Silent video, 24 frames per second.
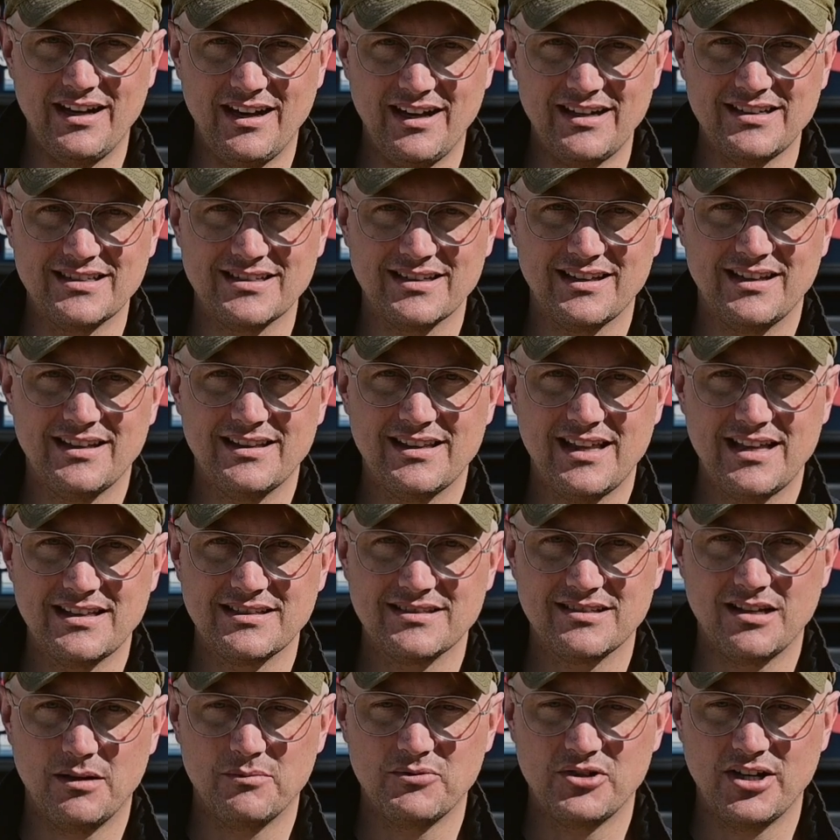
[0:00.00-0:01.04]
to isolate that
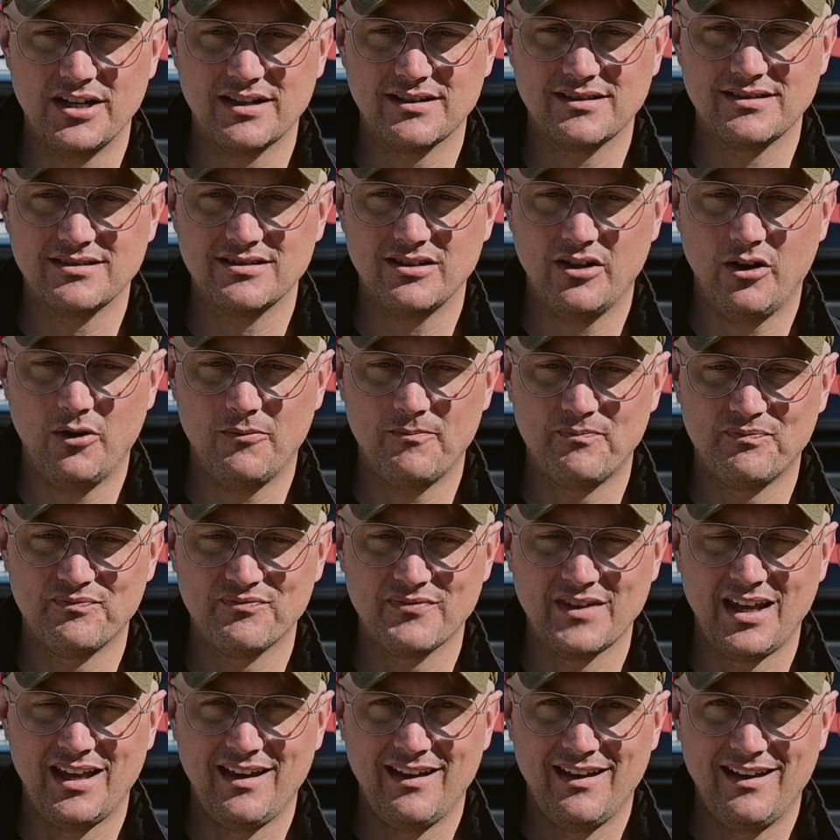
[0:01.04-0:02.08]
subject. So
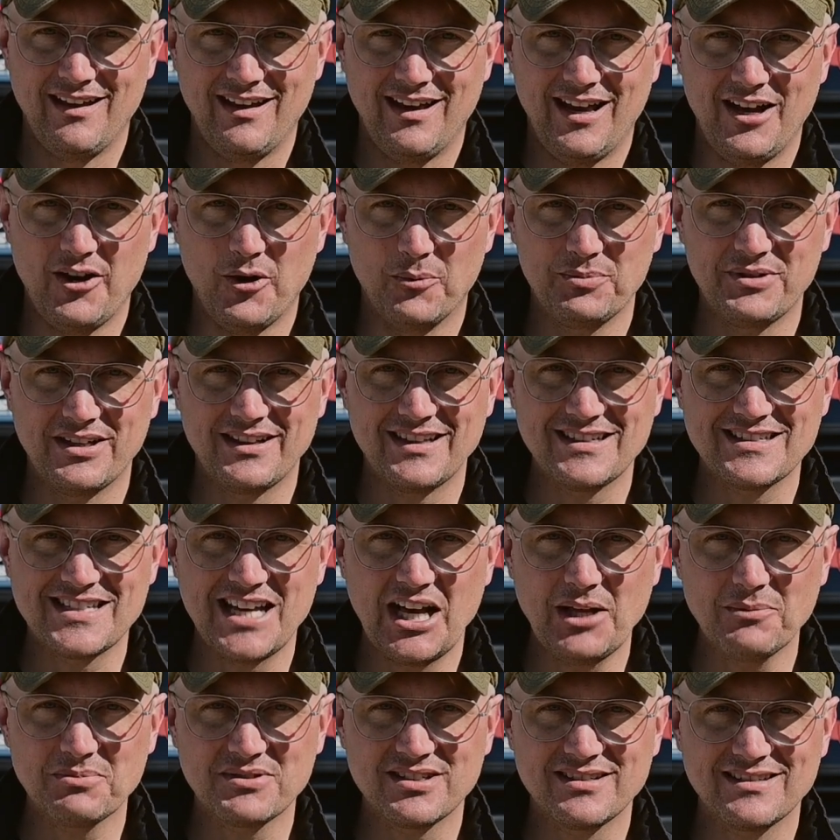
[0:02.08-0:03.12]
I hope that this
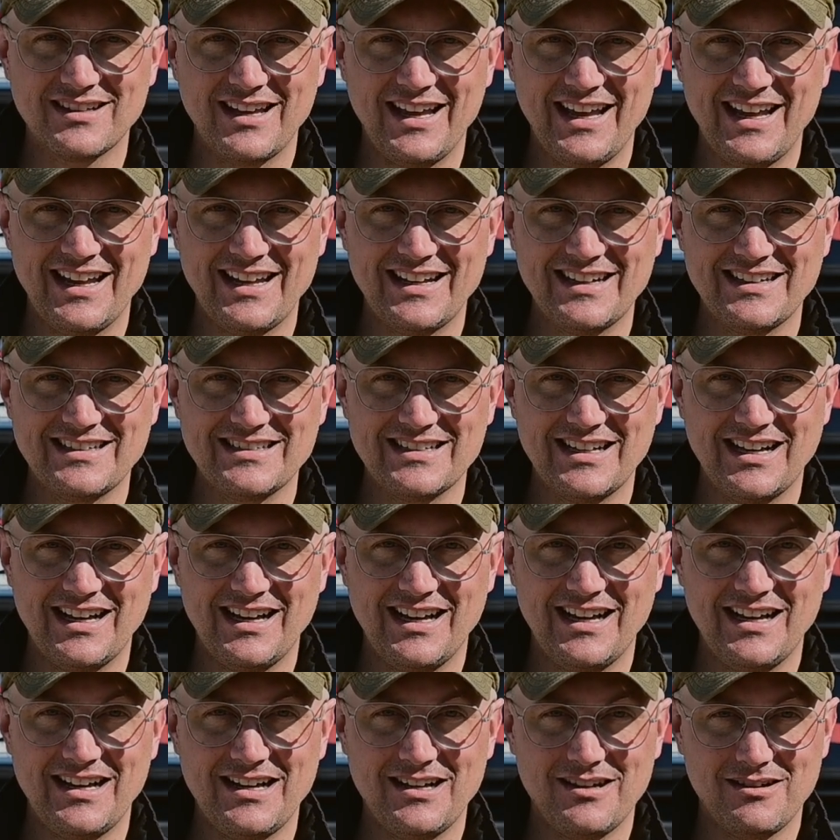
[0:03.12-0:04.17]
helps. And
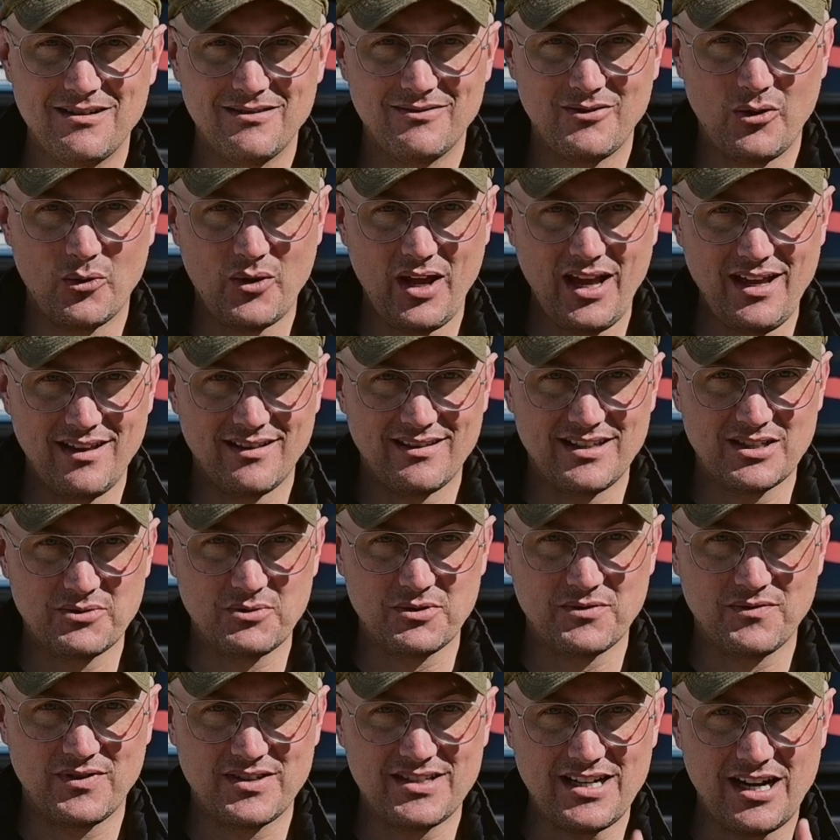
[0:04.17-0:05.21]
okay, this
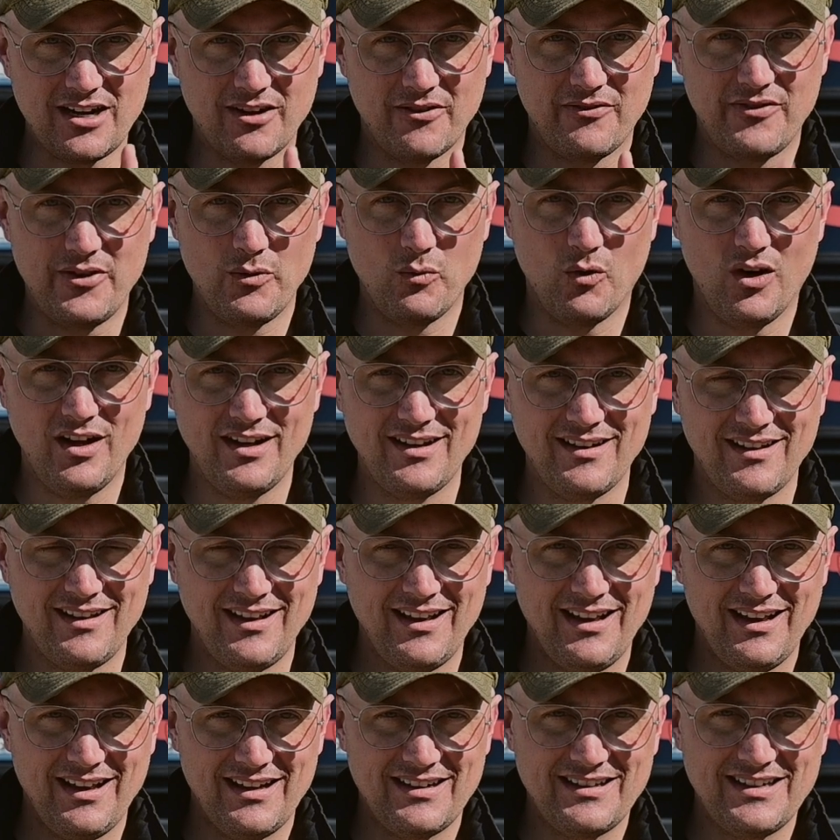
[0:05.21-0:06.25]
was photography 1.
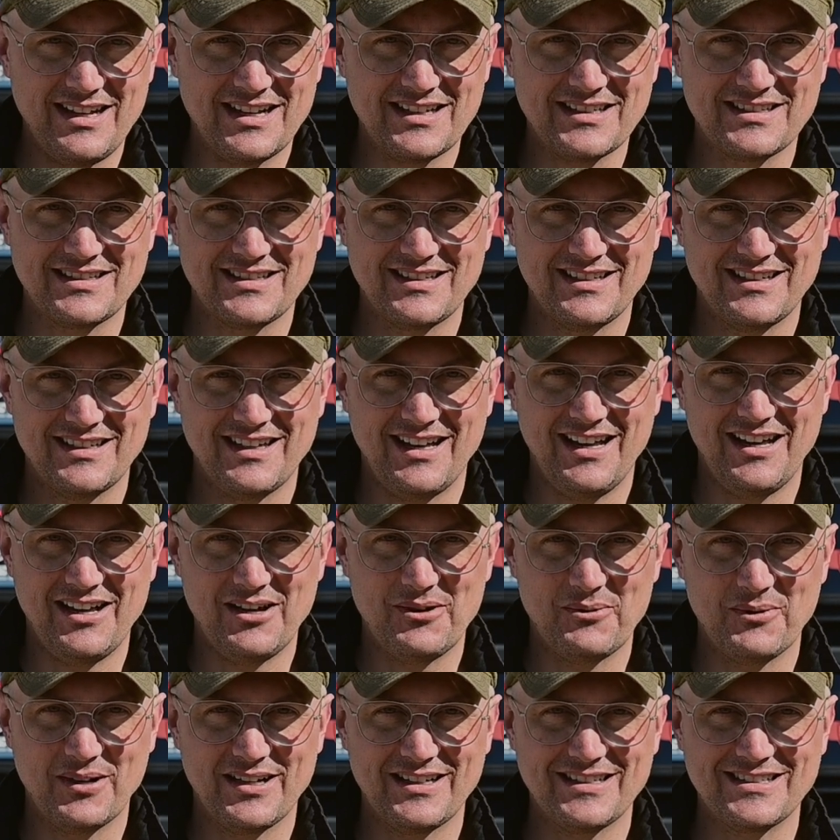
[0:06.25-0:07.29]
Next,
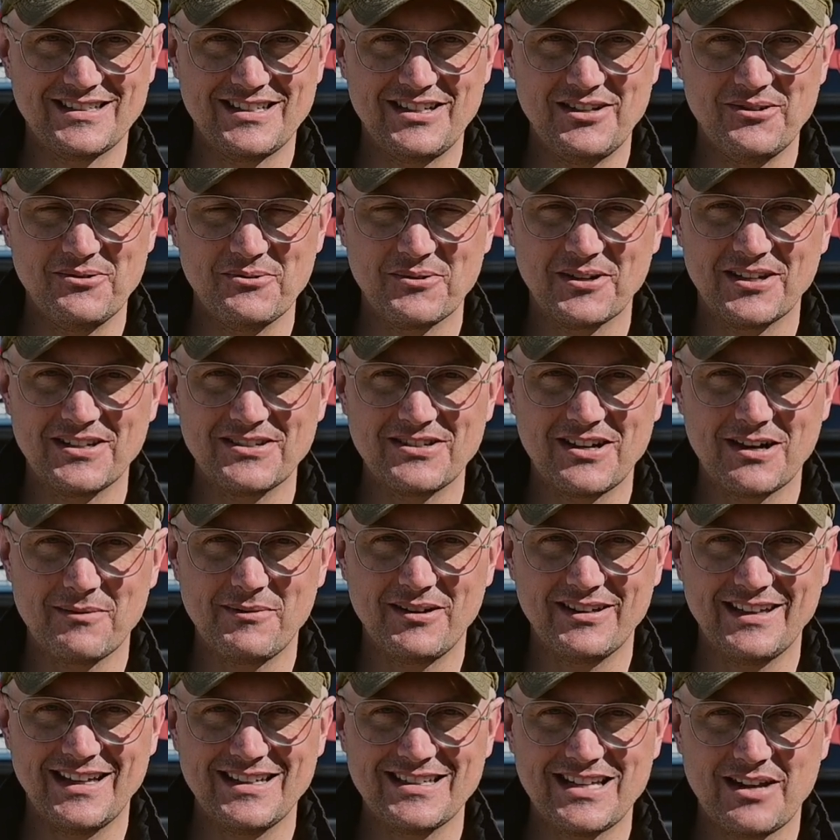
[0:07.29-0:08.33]
we're going to see you. We're going to talk
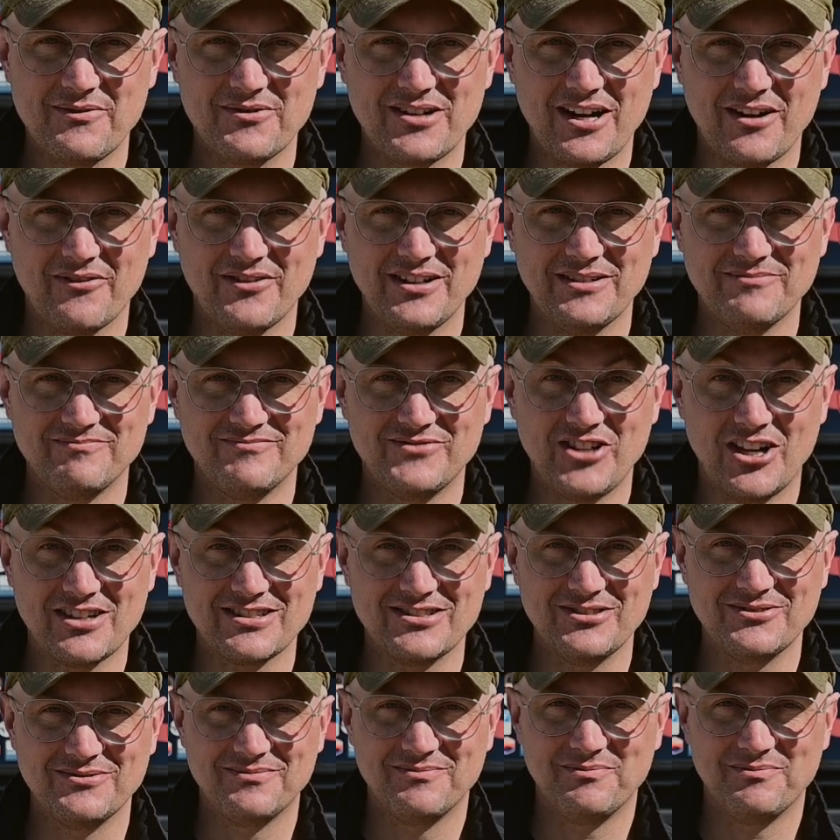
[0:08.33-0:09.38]
about landscape photography. Talk soon.